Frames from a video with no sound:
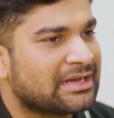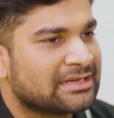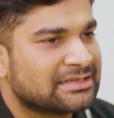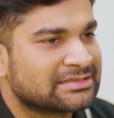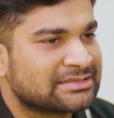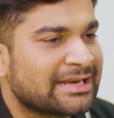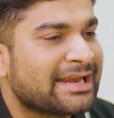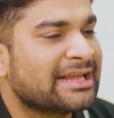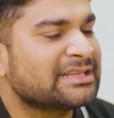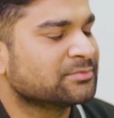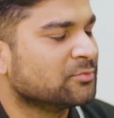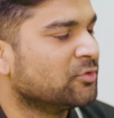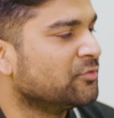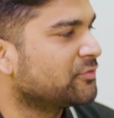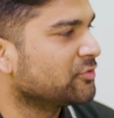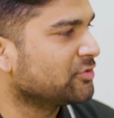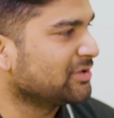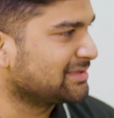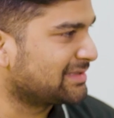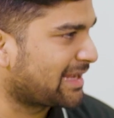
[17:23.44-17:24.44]
So let's
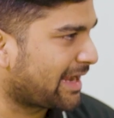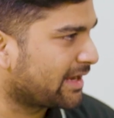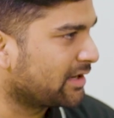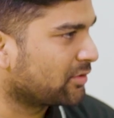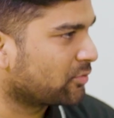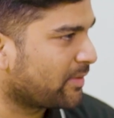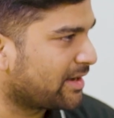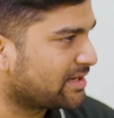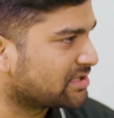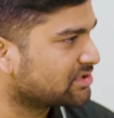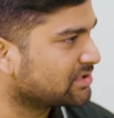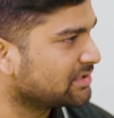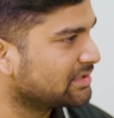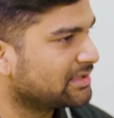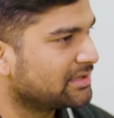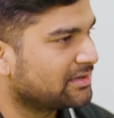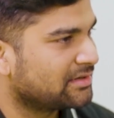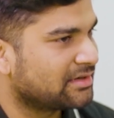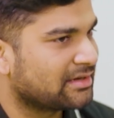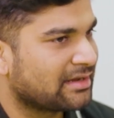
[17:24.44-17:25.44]
move to the second
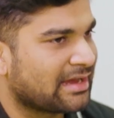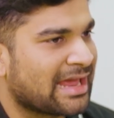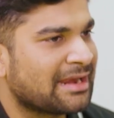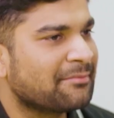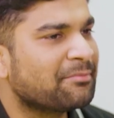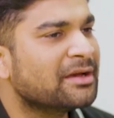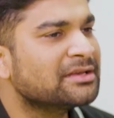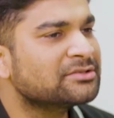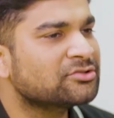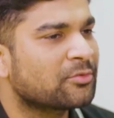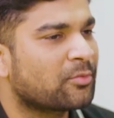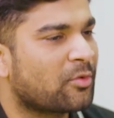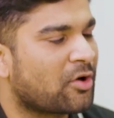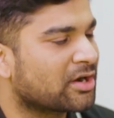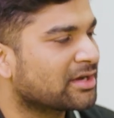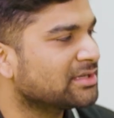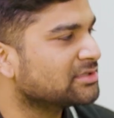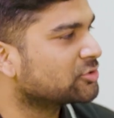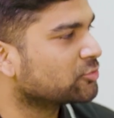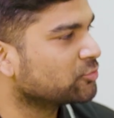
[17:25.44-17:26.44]
question. Help us or
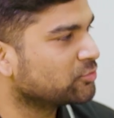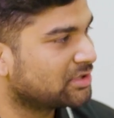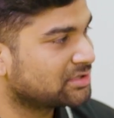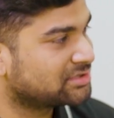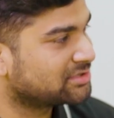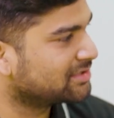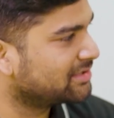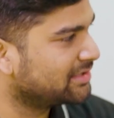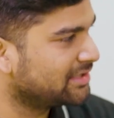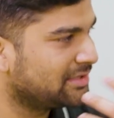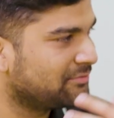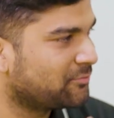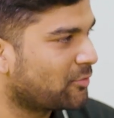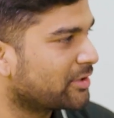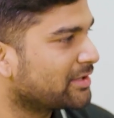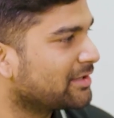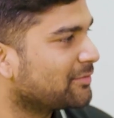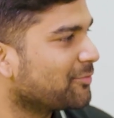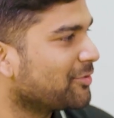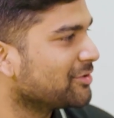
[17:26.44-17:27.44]
walk us through the journey,
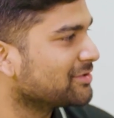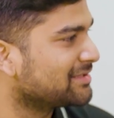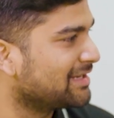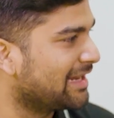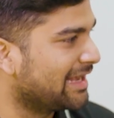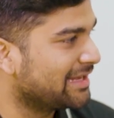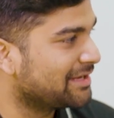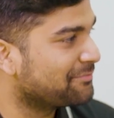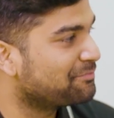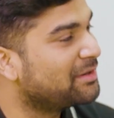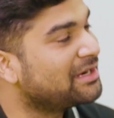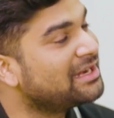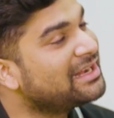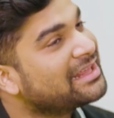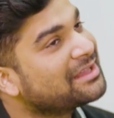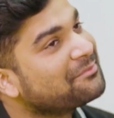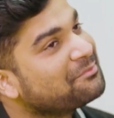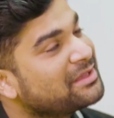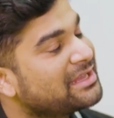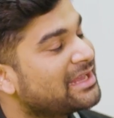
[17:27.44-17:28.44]
what it was like
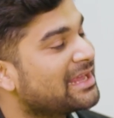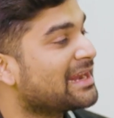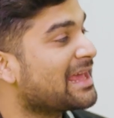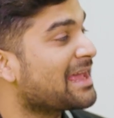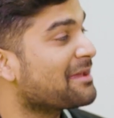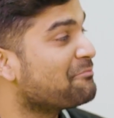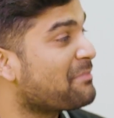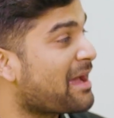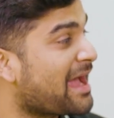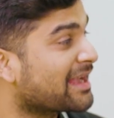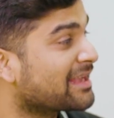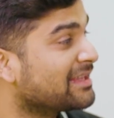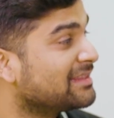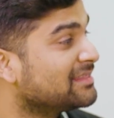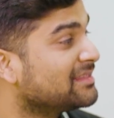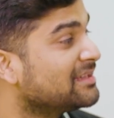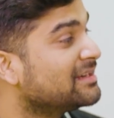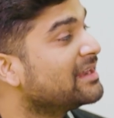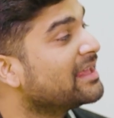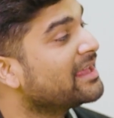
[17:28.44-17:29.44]
building BNI back
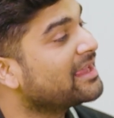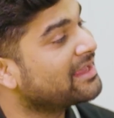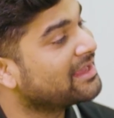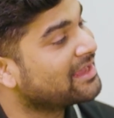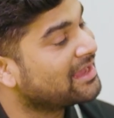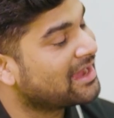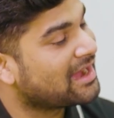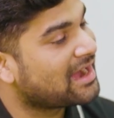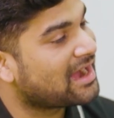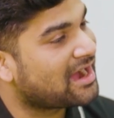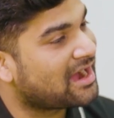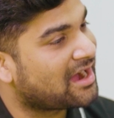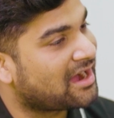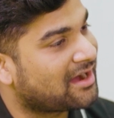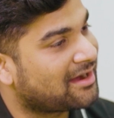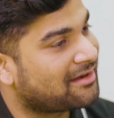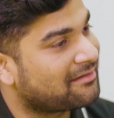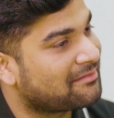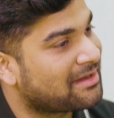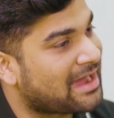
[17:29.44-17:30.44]
in the day,
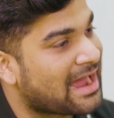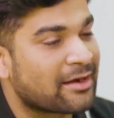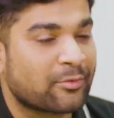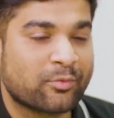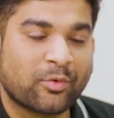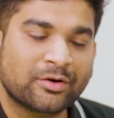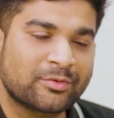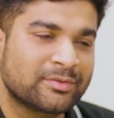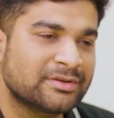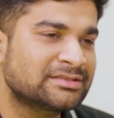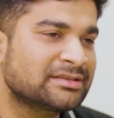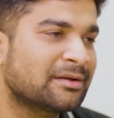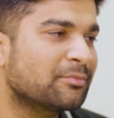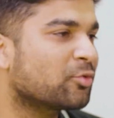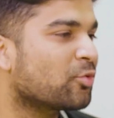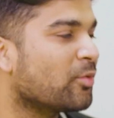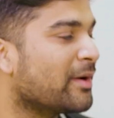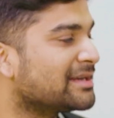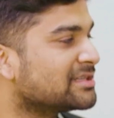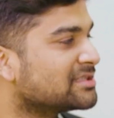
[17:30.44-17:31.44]
and what were
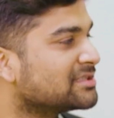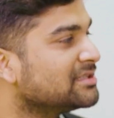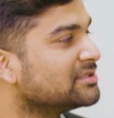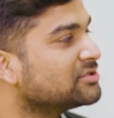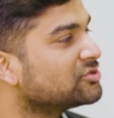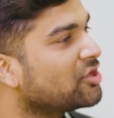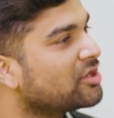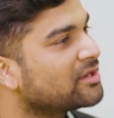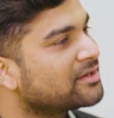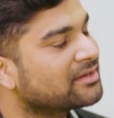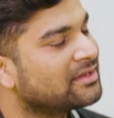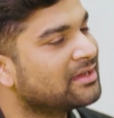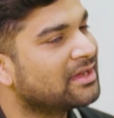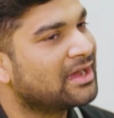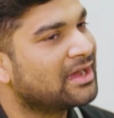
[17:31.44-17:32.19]
some questions or